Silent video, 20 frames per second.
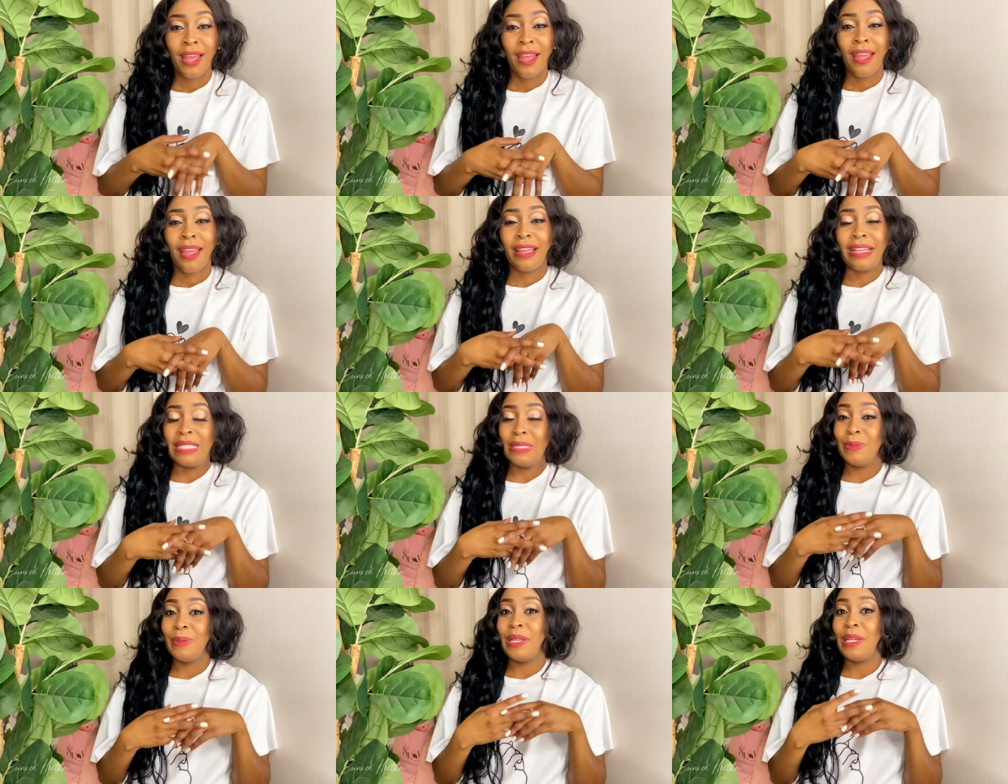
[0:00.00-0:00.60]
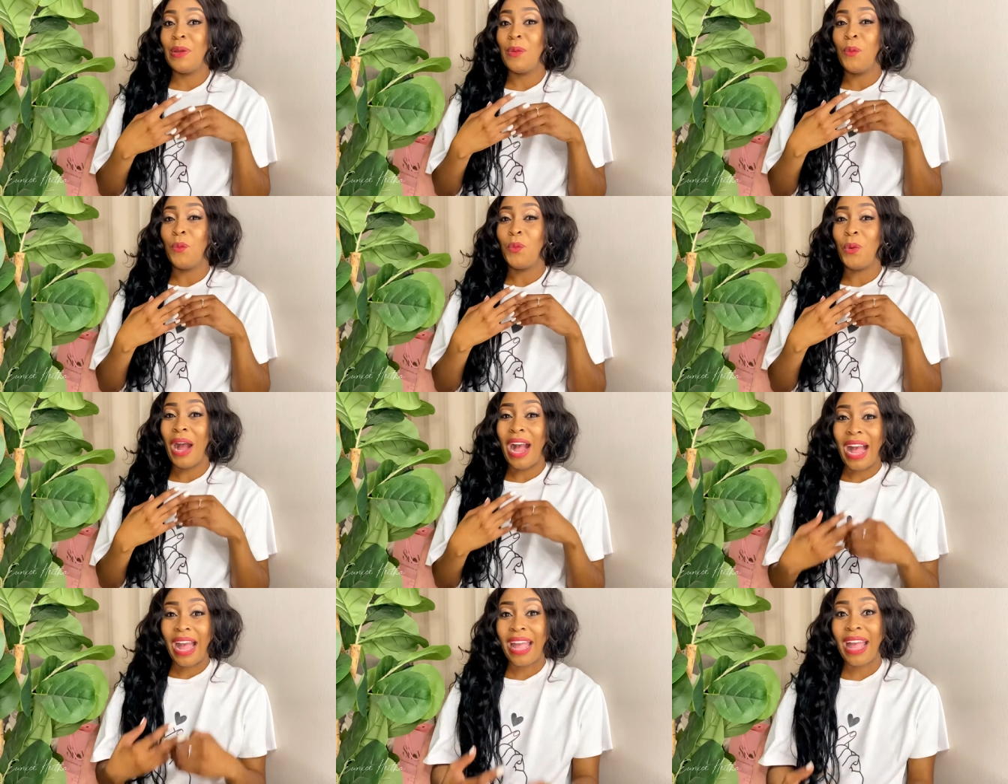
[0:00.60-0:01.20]
explaining
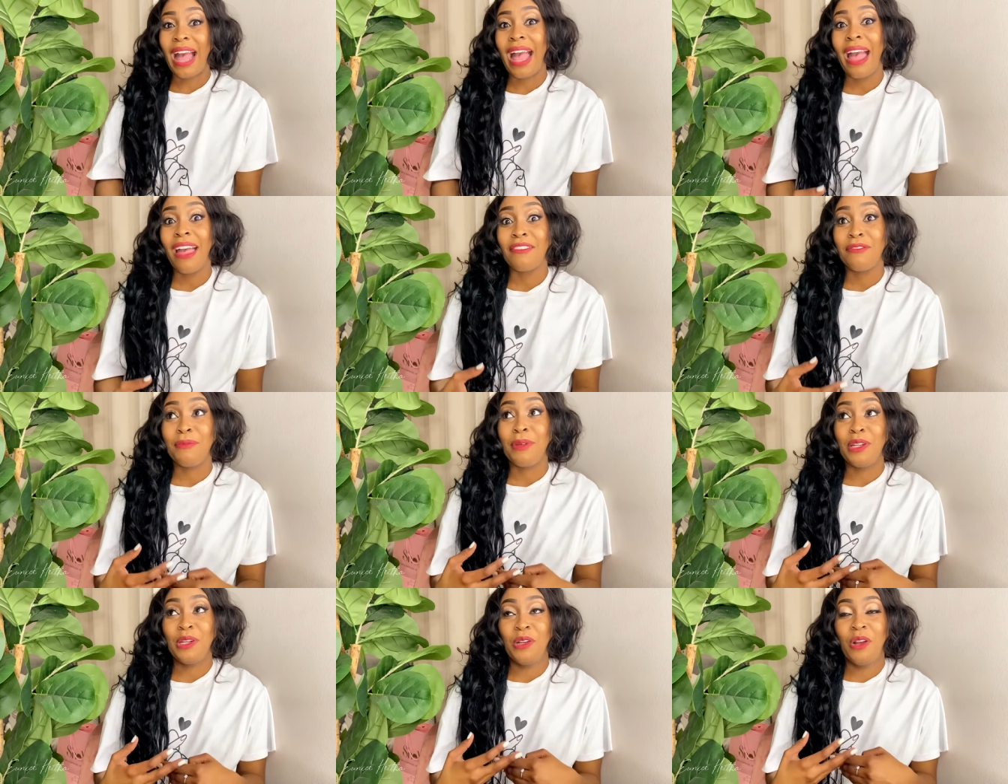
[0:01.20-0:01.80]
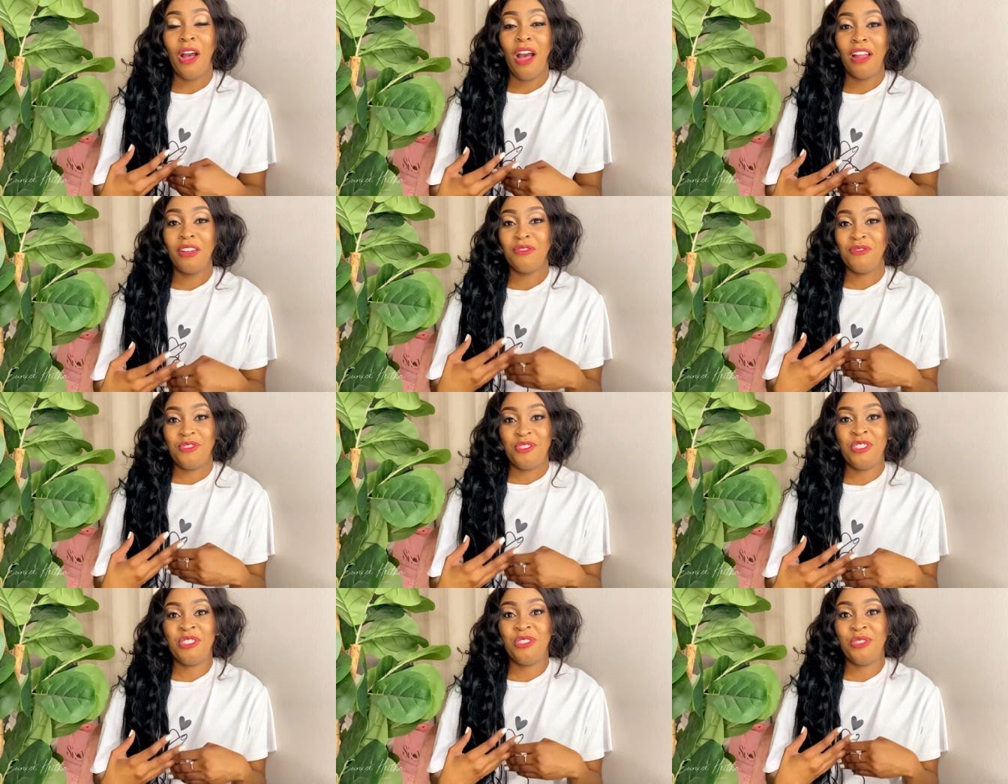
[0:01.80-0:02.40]
why I have been gone
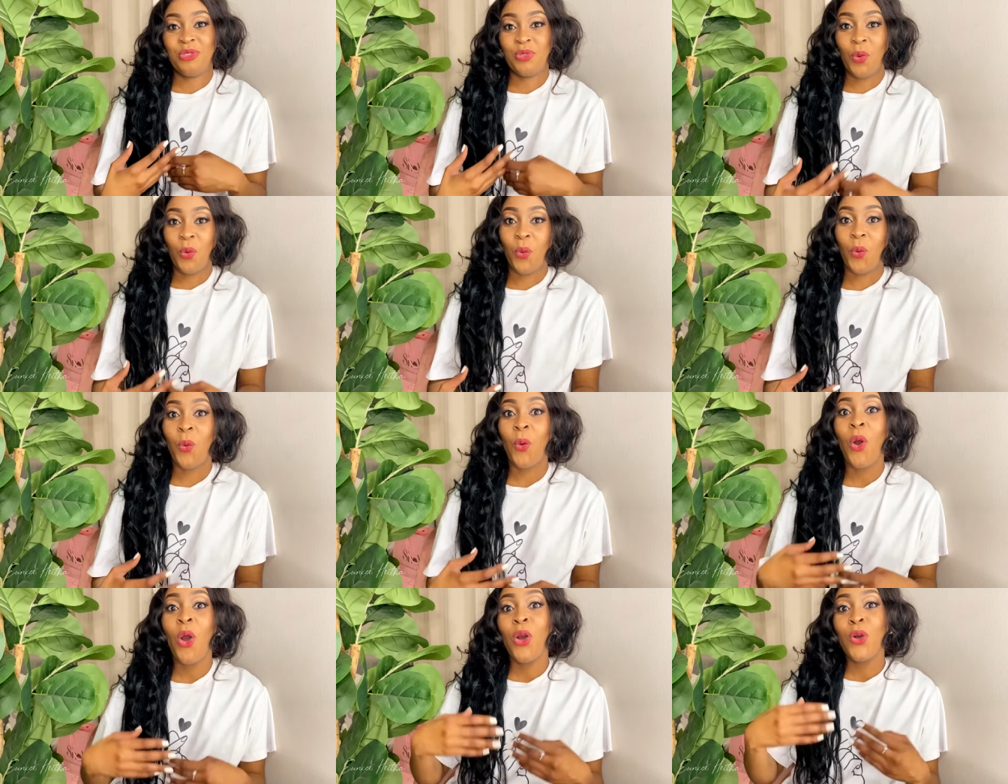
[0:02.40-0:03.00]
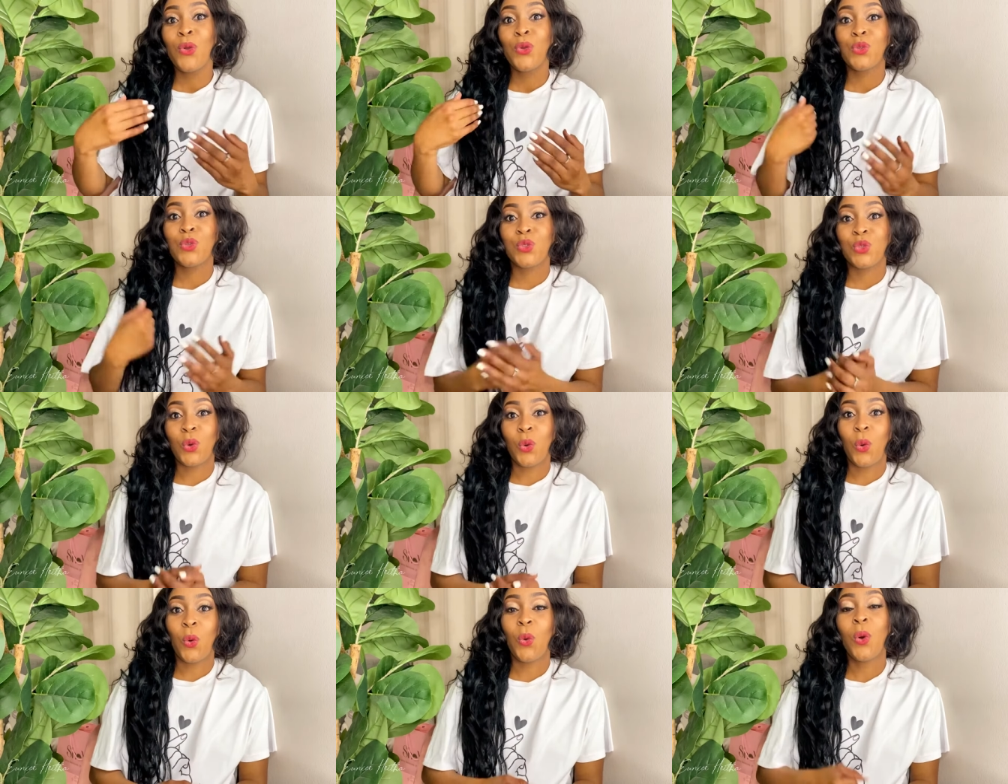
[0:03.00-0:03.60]
for so,
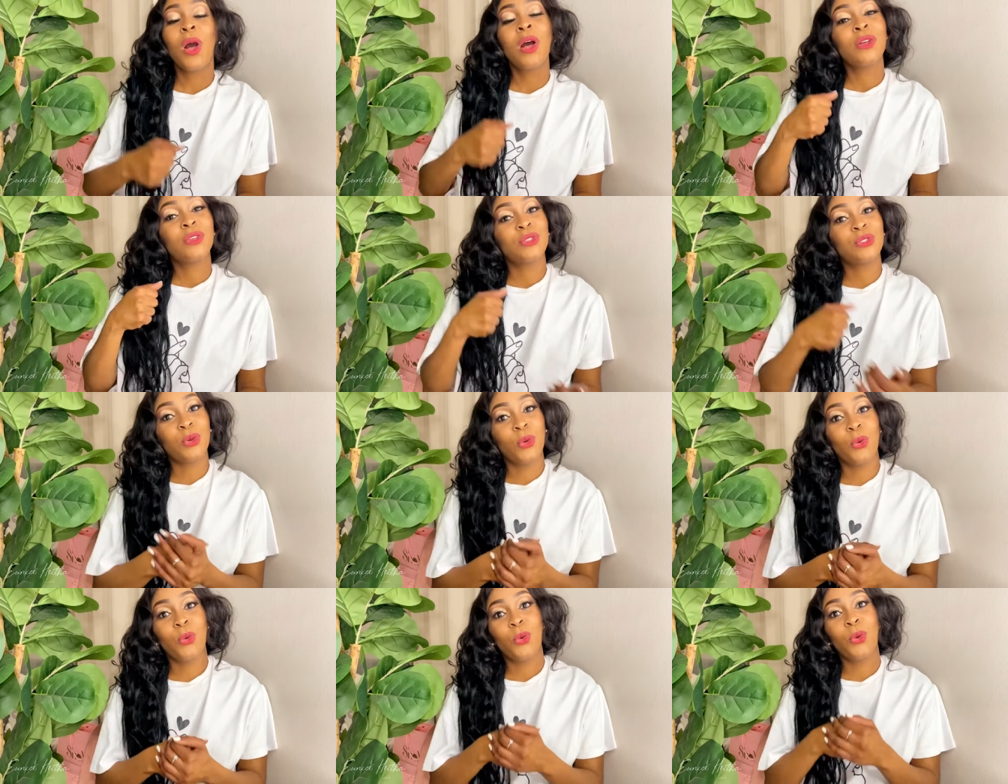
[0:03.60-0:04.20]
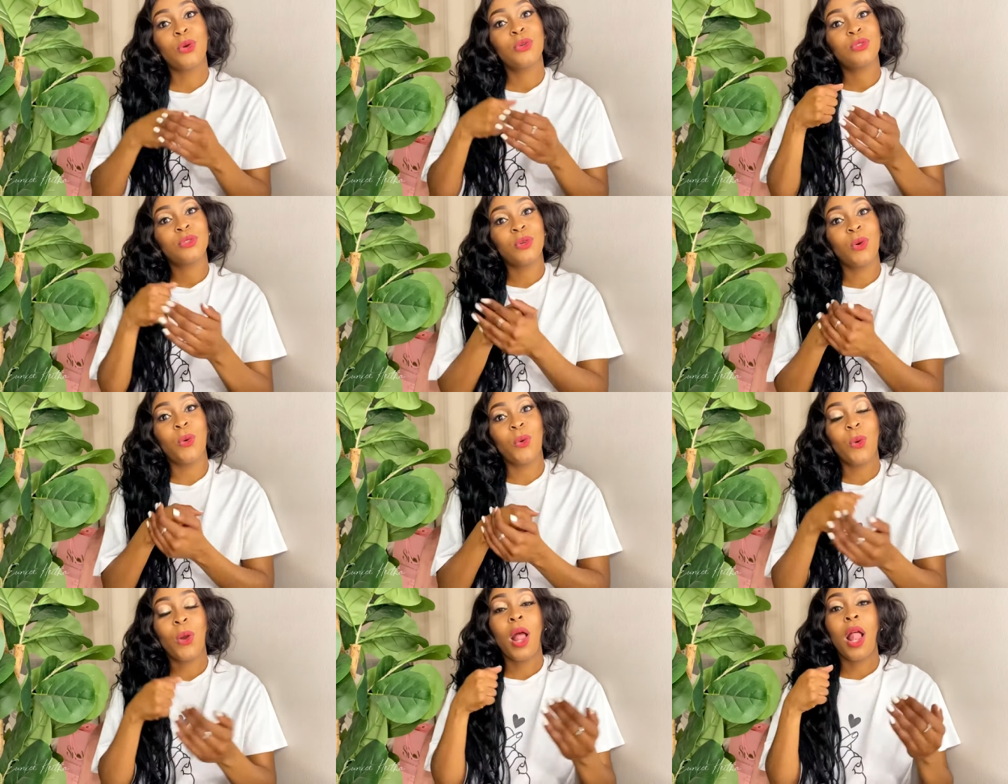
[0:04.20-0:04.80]
so, so,
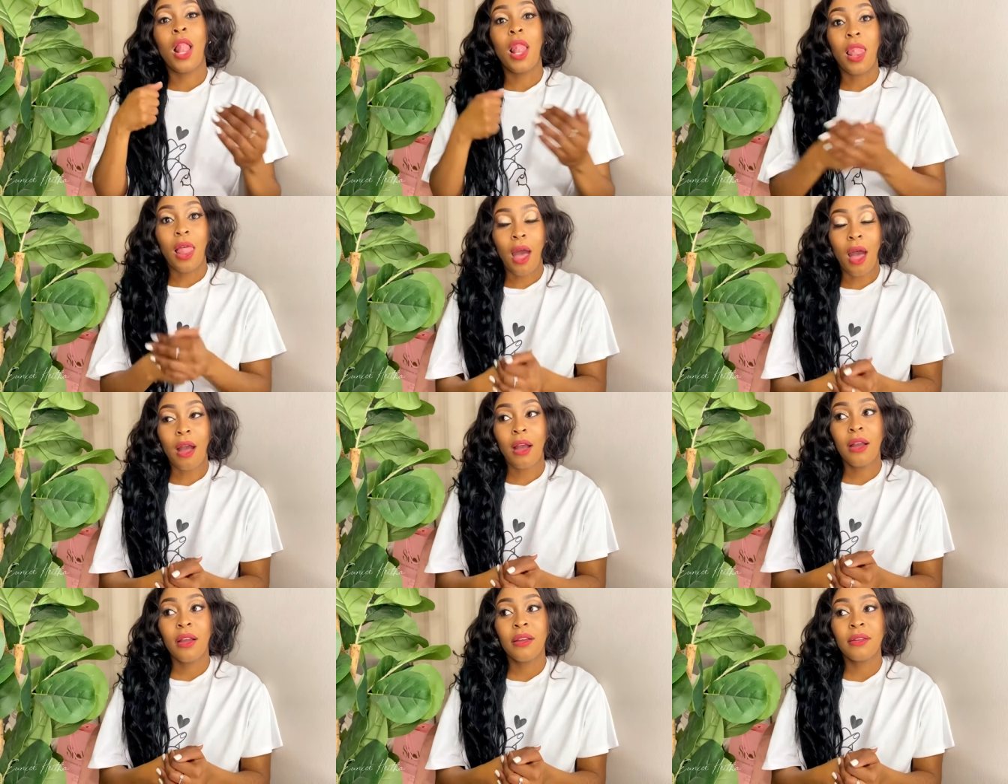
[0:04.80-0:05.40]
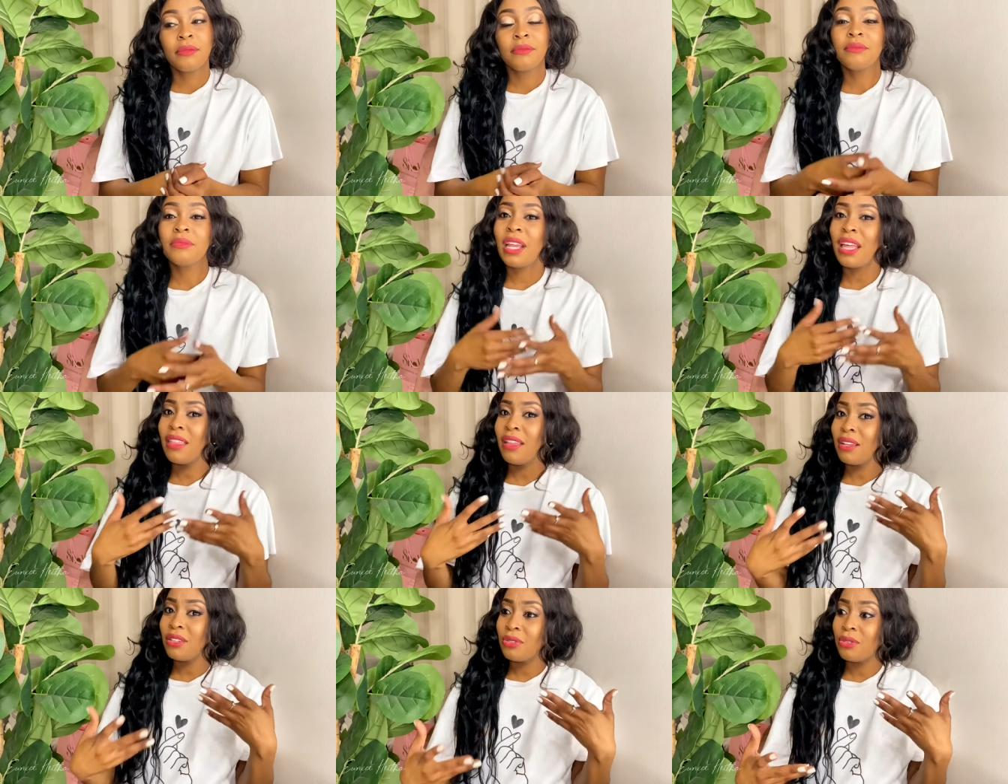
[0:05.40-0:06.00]
so long.
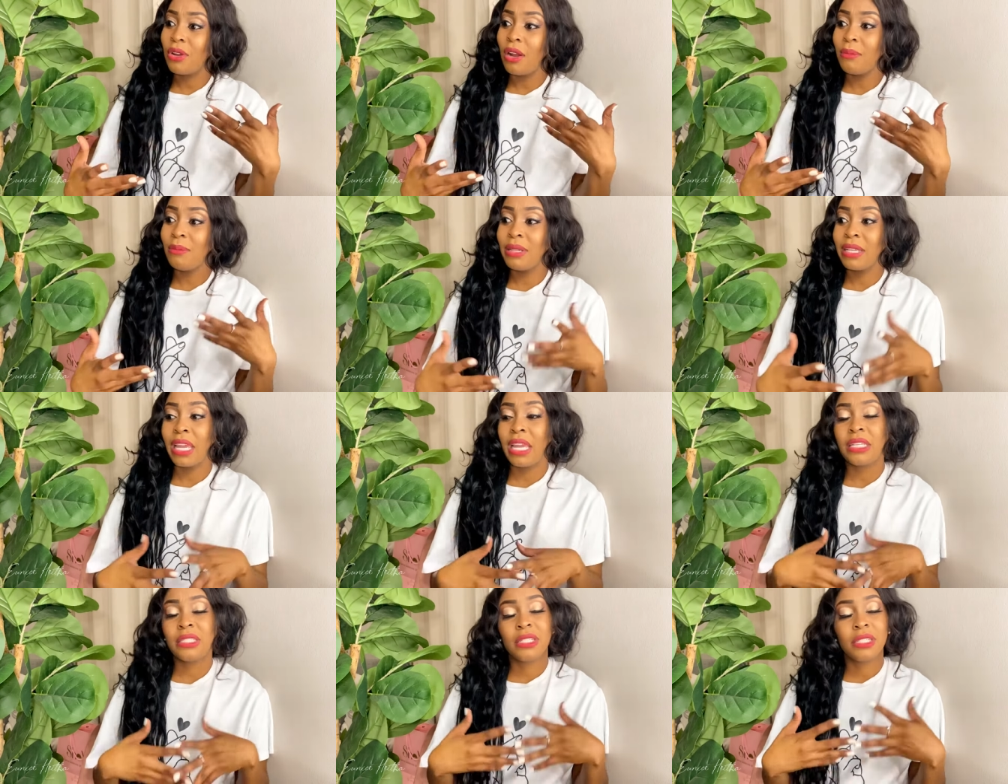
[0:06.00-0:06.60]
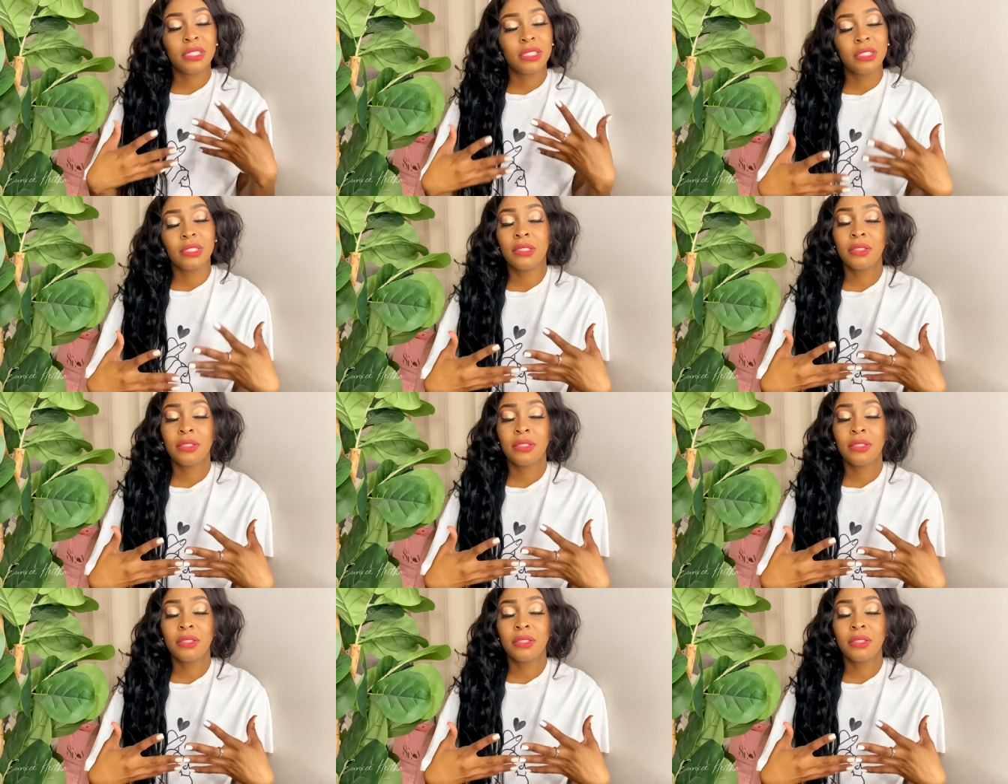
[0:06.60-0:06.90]
Nothing too complicated.